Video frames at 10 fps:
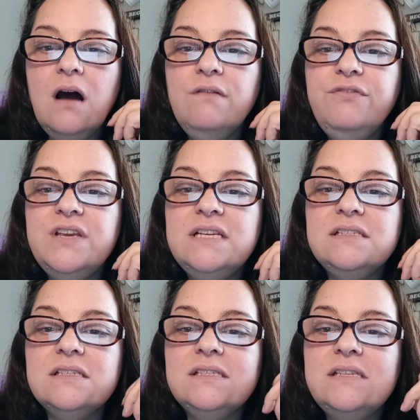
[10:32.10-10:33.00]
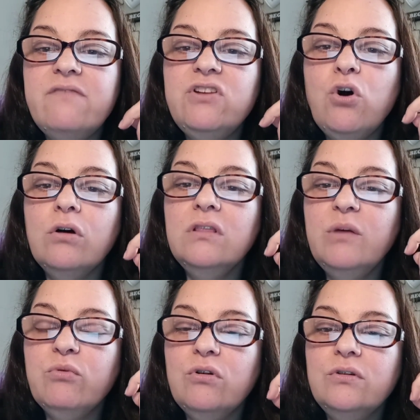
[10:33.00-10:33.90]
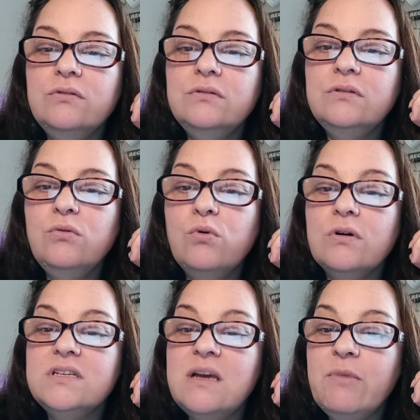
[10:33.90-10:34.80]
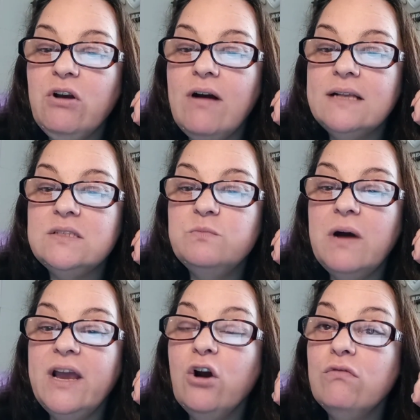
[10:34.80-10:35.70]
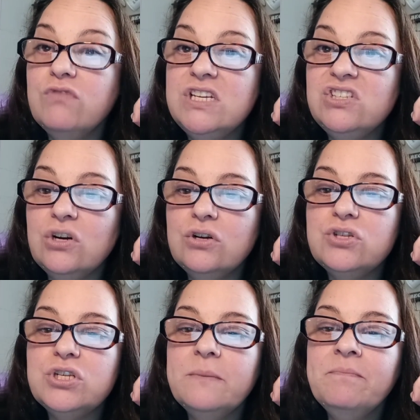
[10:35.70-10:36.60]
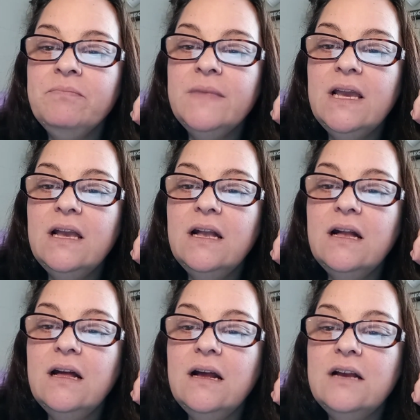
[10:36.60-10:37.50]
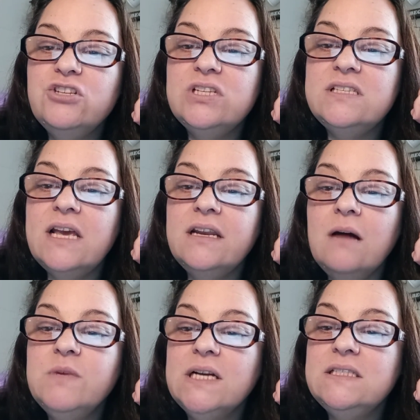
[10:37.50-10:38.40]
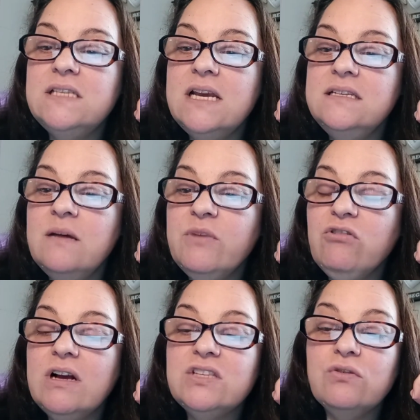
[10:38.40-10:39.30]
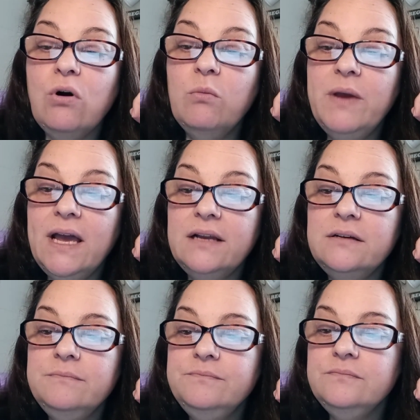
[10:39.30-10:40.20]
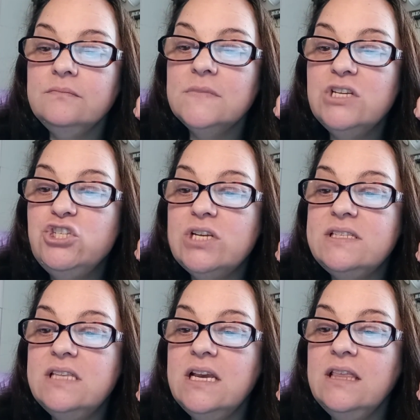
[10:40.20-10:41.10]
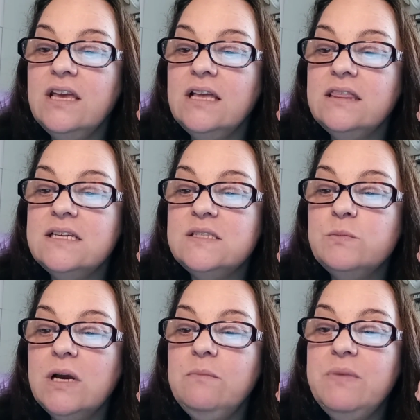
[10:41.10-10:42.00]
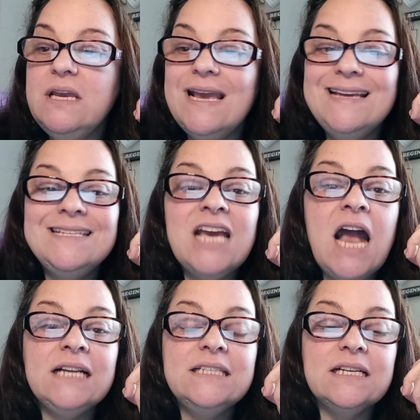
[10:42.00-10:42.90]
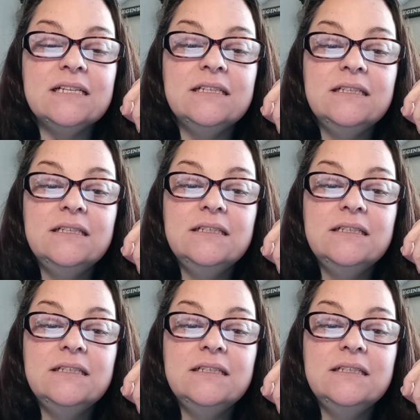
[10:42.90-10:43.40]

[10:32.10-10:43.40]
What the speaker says: Of these, 7 are liberal or Democrats by her research. She said, I'm not saying Democrats are all bad. Just think that this might be a tactic